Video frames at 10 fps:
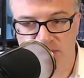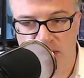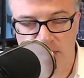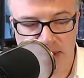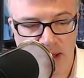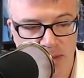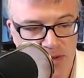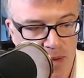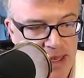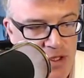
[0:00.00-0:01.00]
It comes from
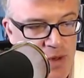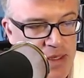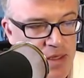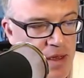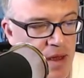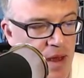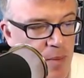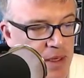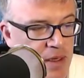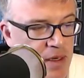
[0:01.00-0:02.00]
a strict
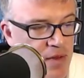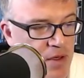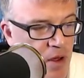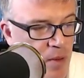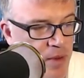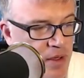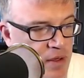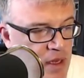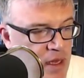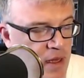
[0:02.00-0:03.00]
opinion in the
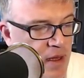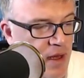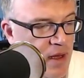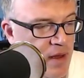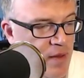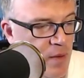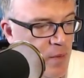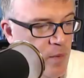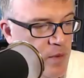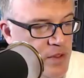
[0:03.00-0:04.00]
Talmud that
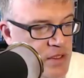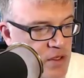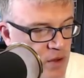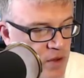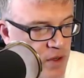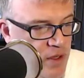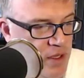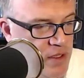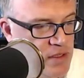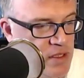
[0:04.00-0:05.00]
was still considered a
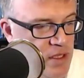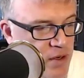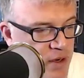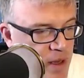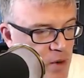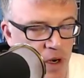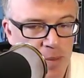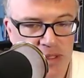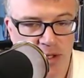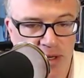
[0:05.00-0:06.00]
minority position
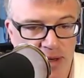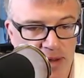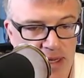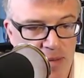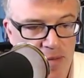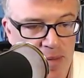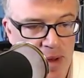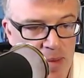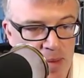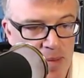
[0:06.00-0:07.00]
in the time of
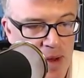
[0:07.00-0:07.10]
Maimonides,